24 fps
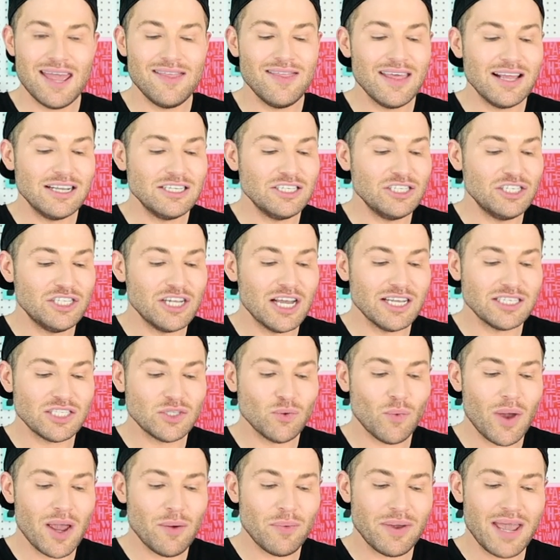And then just
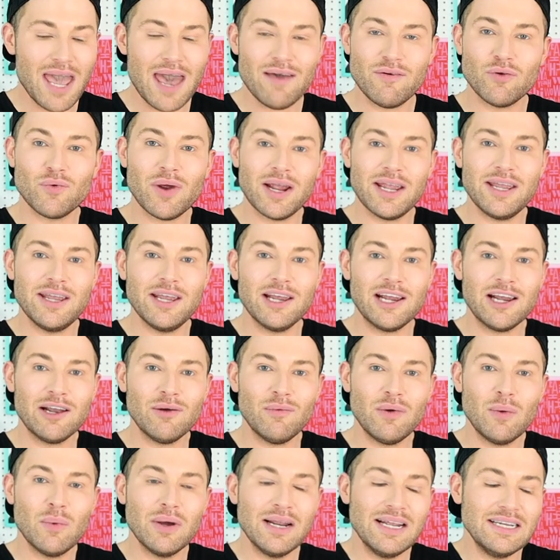the way we have it right here,
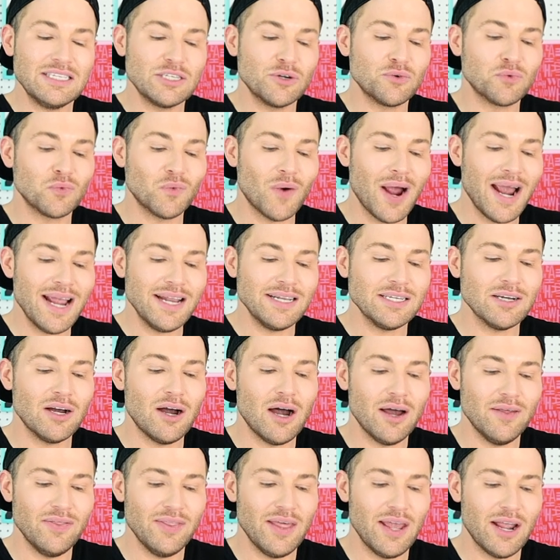we wanted to write
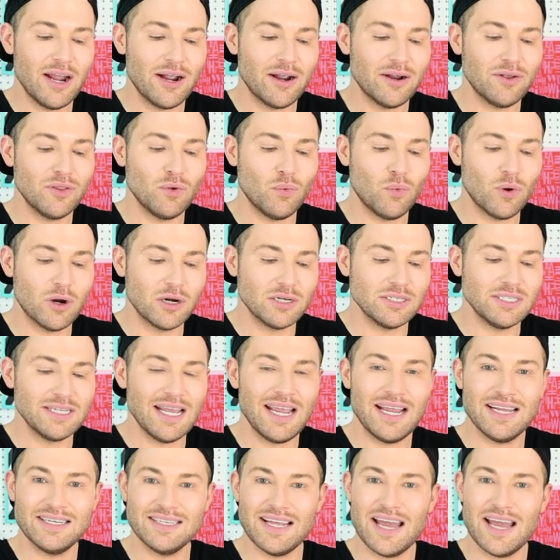on there the words hand